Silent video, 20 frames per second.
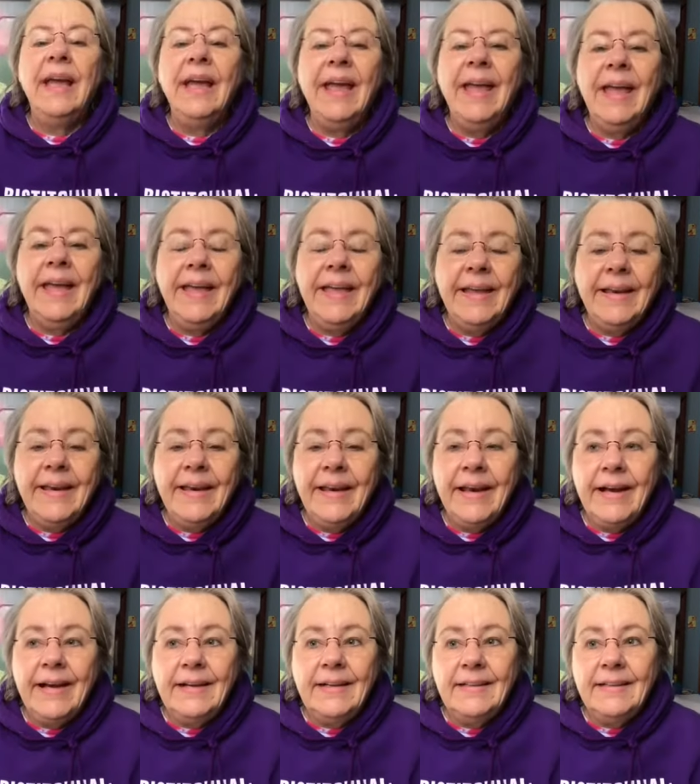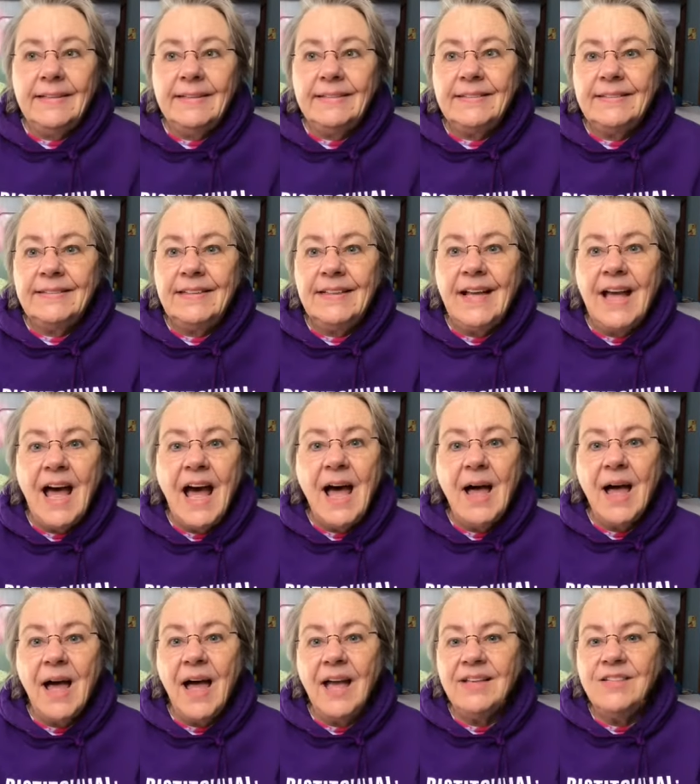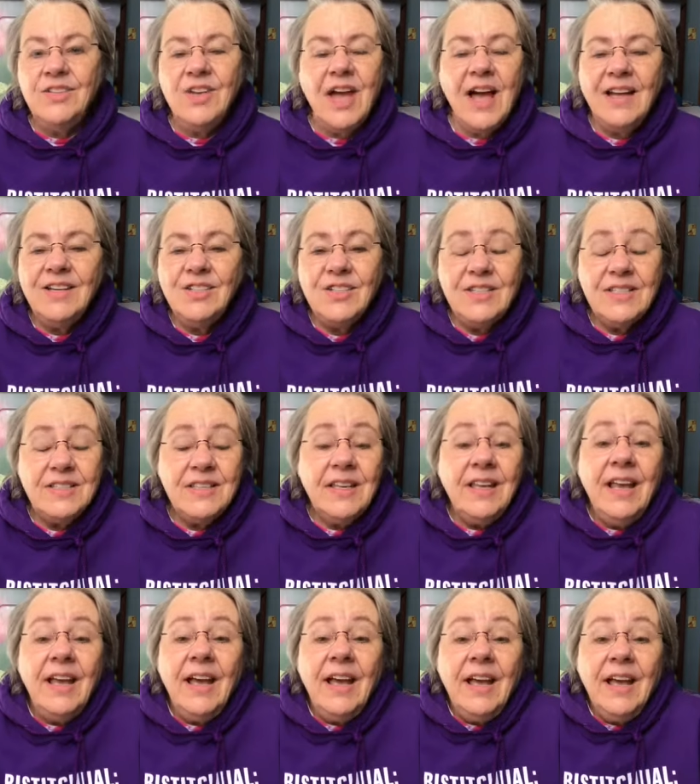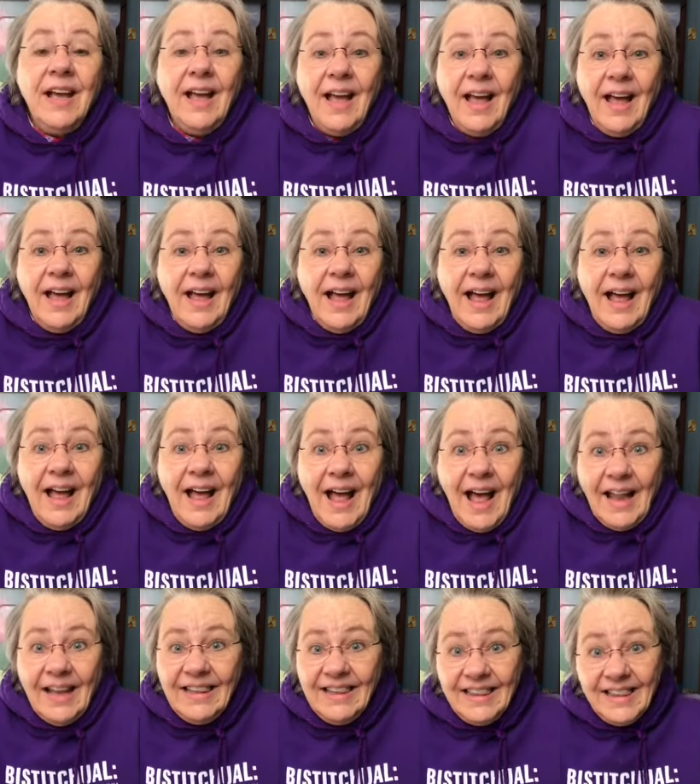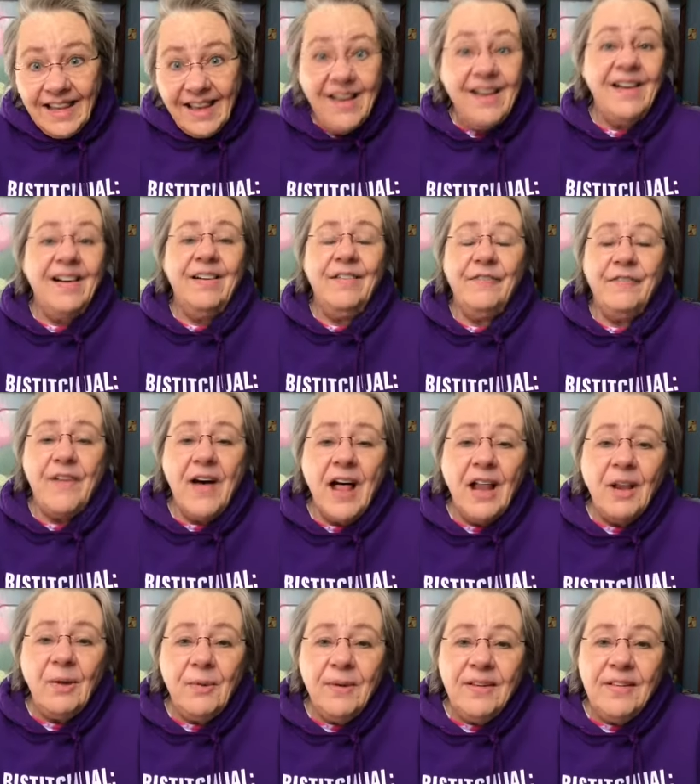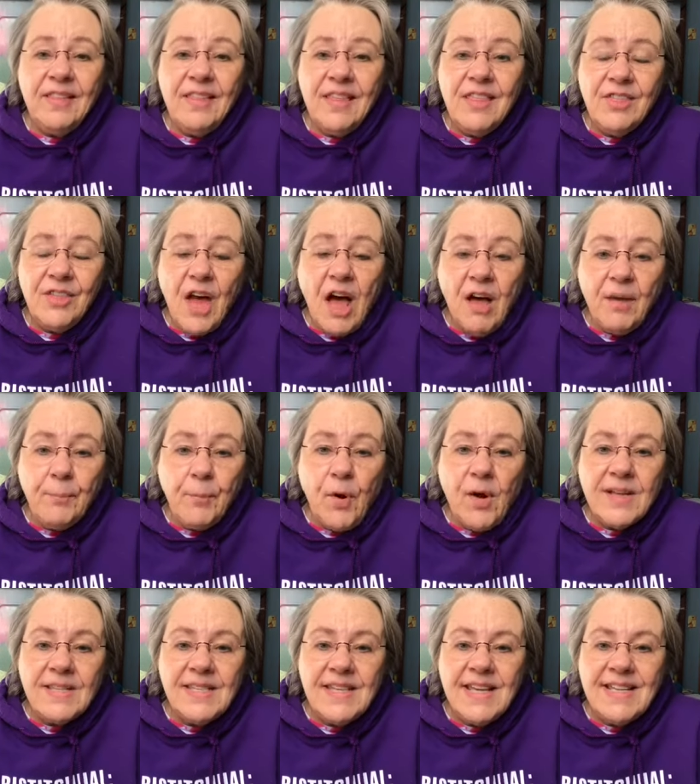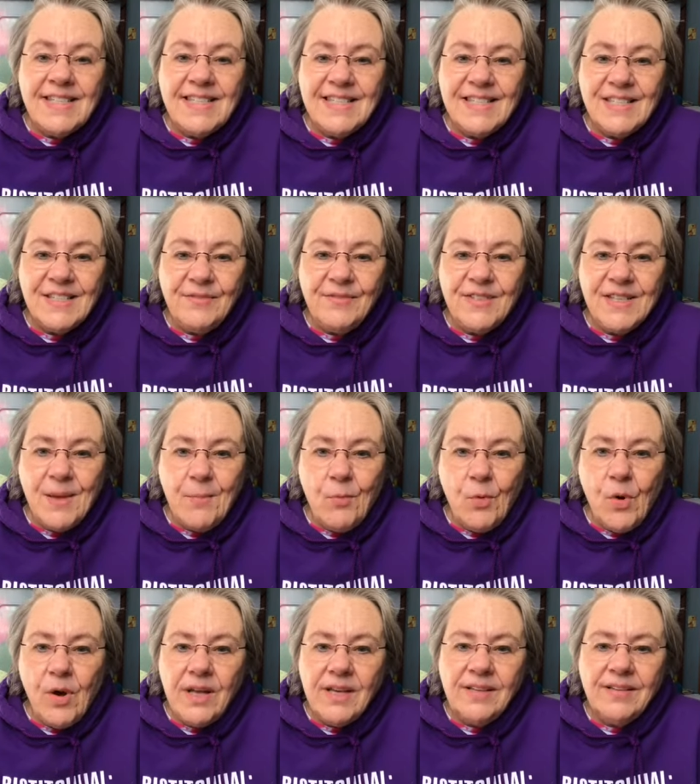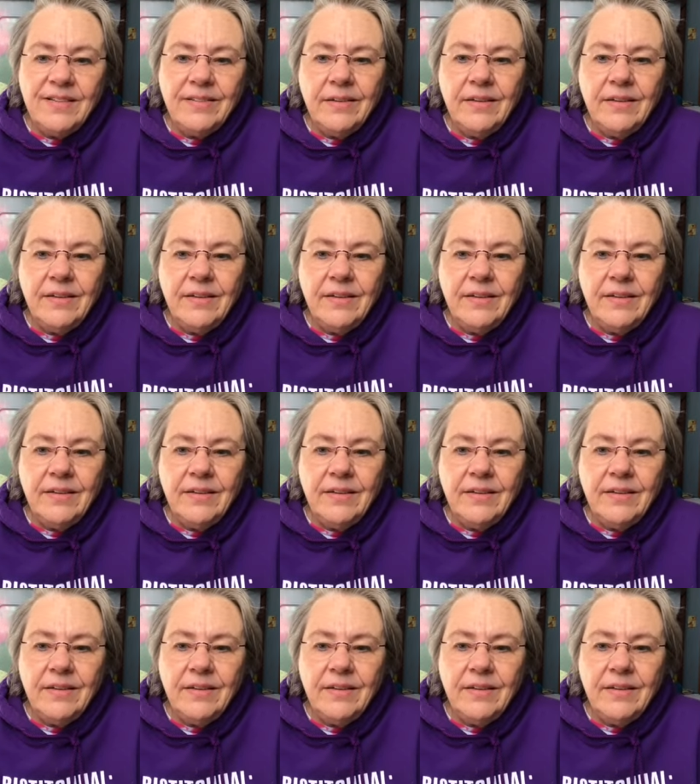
And uh, I, I just, I love following the thought processes of someone,